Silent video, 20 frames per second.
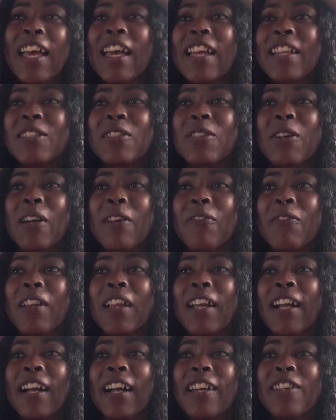And so I felt
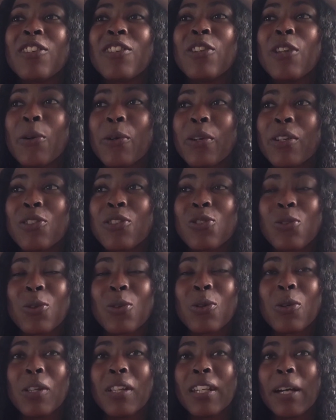like I had no
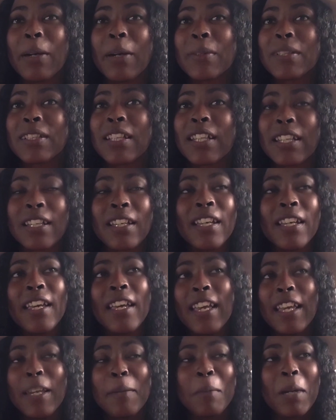control. And I was like
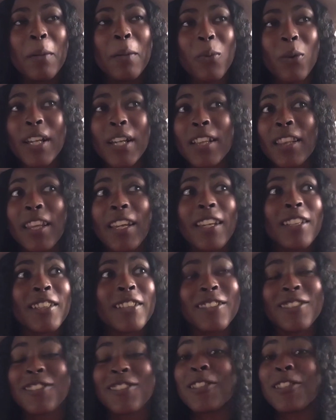in my brain, like,
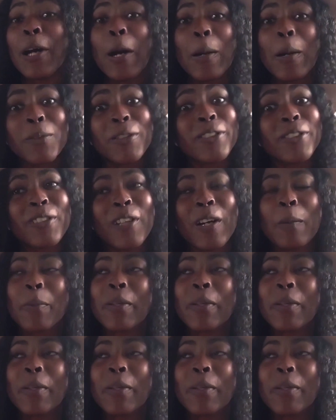just stop.